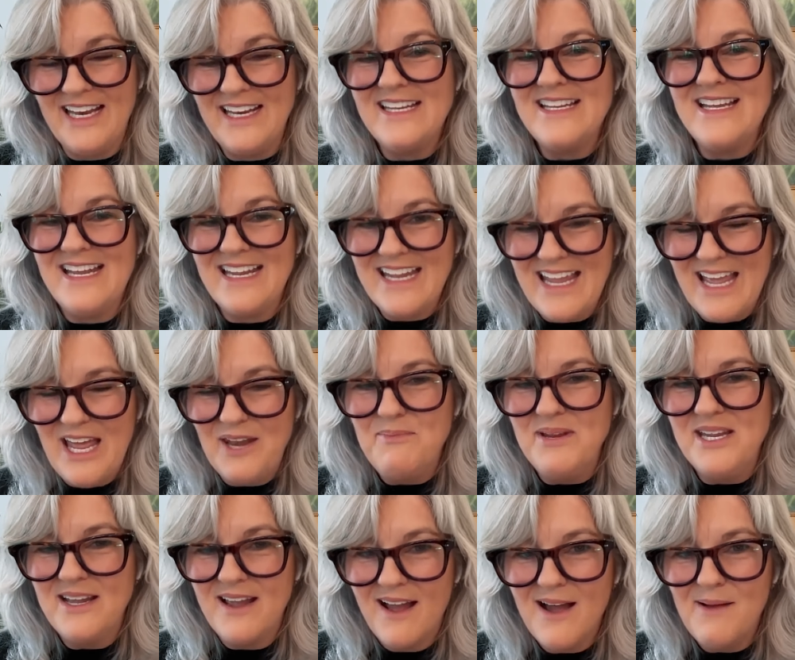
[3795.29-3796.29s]
It, it
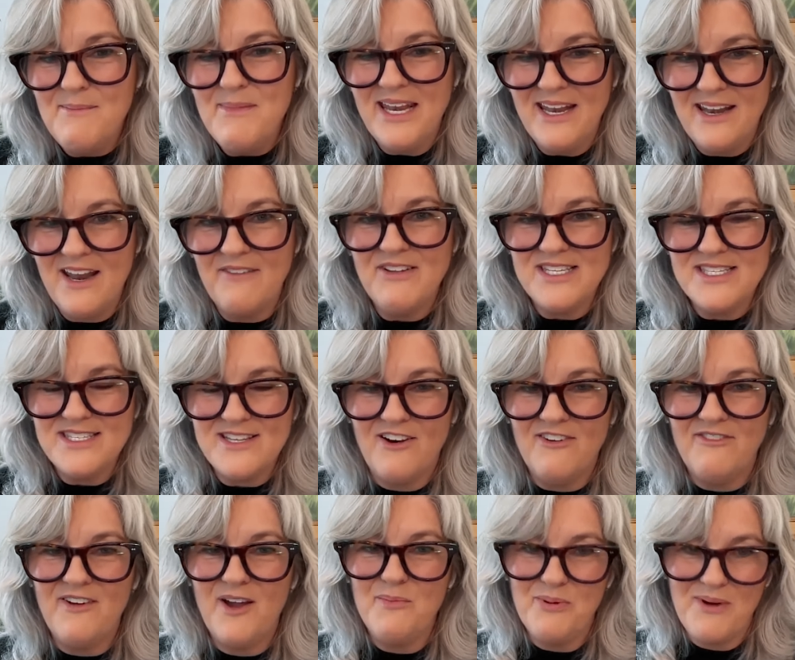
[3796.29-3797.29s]
can become in and of
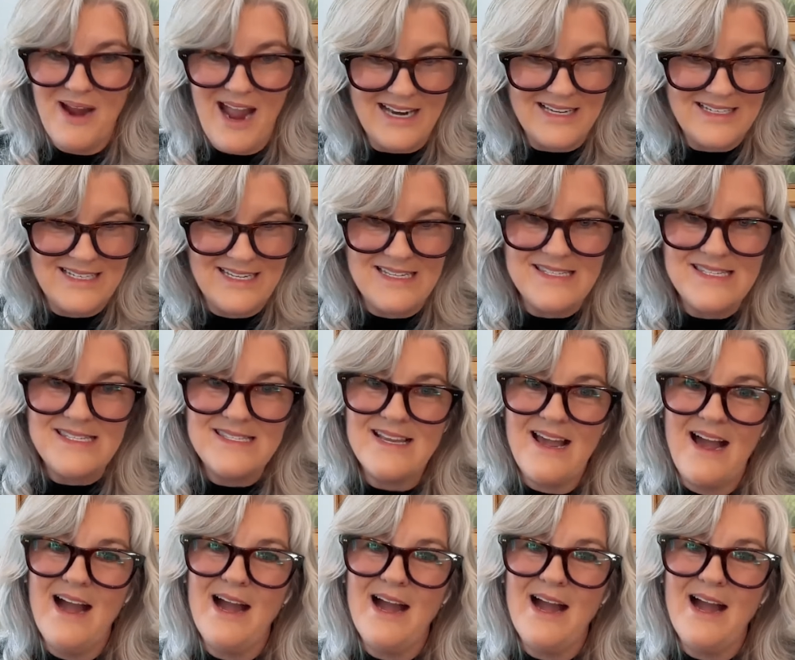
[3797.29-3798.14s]
itself a practice.